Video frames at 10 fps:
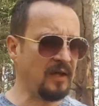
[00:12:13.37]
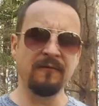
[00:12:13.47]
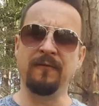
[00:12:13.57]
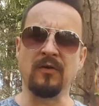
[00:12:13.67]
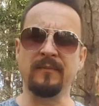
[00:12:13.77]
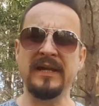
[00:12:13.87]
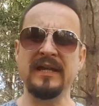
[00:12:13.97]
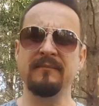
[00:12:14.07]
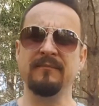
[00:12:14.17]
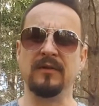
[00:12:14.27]
for
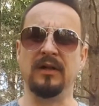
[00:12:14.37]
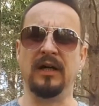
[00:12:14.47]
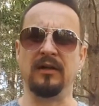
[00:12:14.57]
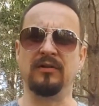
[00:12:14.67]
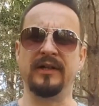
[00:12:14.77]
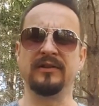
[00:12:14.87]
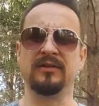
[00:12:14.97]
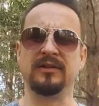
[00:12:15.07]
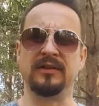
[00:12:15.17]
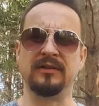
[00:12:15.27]
me uh, going to
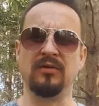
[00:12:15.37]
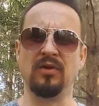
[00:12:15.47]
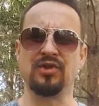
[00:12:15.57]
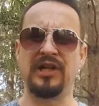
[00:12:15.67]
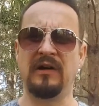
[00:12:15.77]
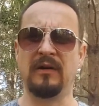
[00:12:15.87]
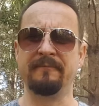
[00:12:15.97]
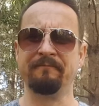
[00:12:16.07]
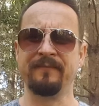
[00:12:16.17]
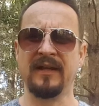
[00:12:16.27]
the cold shower
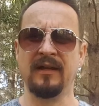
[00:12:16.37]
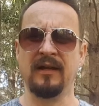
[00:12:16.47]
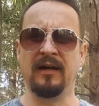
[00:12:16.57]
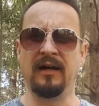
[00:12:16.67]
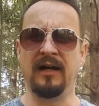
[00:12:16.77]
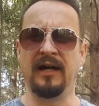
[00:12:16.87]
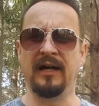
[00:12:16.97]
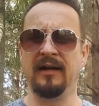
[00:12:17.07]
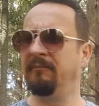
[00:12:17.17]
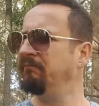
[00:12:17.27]

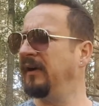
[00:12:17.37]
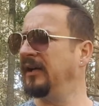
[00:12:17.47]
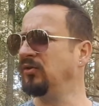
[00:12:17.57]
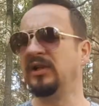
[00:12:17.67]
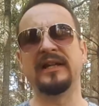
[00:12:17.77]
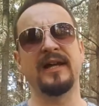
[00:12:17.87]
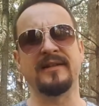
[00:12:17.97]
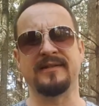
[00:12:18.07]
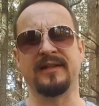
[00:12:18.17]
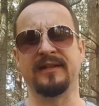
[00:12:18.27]
uh, I do not
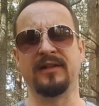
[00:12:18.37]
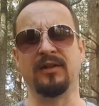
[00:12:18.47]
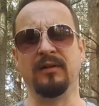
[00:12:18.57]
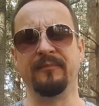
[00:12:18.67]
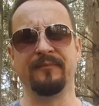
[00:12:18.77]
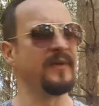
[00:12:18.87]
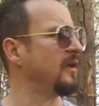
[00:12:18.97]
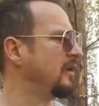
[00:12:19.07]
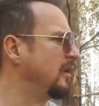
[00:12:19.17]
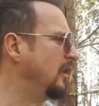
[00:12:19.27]
hesitate at all
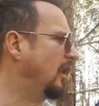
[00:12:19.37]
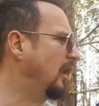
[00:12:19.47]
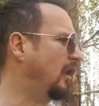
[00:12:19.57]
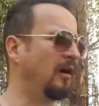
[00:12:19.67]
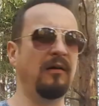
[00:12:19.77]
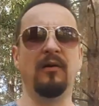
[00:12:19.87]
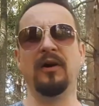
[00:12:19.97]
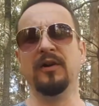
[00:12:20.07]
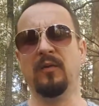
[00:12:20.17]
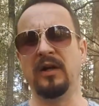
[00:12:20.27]
uh,
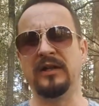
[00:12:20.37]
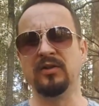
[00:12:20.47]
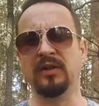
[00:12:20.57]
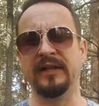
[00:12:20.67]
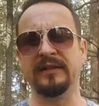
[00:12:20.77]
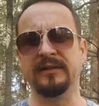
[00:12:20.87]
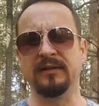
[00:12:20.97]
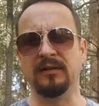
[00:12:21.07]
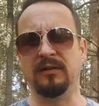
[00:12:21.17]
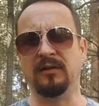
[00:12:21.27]
or you want to do it
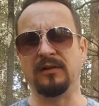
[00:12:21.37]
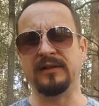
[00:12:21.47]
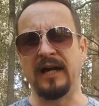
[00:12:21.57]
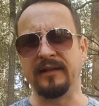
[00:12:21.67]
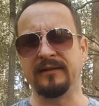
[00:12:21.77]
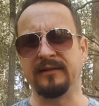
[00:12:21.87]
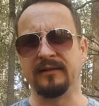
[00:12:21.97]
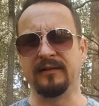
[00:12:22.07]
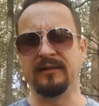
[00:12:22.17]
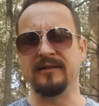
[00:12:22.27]
or not
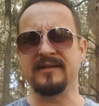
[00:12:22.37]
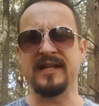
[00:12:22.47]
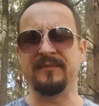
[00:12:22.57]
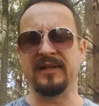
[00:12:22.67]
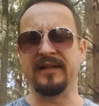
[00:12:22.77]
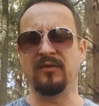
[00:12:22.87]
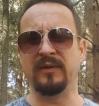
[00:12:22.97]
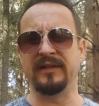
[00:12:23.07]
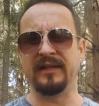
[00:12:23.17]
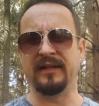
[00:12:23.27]
same like
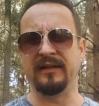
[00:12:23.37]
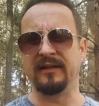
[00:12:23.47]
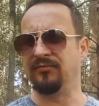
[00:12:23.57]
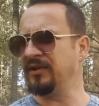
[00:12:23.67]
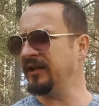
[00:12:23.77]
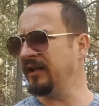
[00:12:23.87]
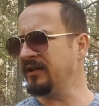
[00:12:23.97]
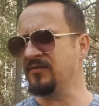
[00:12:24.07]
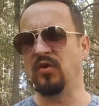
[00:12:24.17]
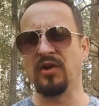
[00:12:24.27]
quitting
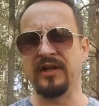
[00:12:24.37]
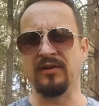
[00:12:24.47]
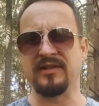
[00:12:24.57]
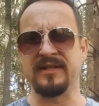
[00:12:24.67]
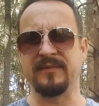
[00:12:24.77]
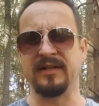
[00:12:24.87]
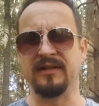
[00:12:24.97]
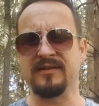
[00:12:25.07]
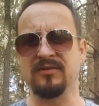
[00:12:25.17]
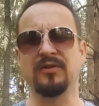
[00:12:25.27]
drinking smoking or something
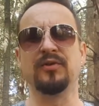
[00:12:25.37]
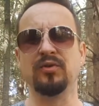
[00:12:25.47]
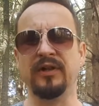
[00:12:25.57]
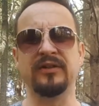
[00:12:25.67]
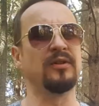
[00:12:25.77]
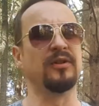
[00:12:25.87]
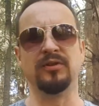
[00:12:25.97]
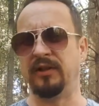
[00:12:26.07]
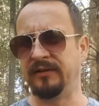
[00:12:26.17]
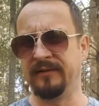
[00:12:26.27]
else or you do it or you
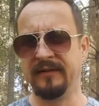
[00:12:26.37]
don't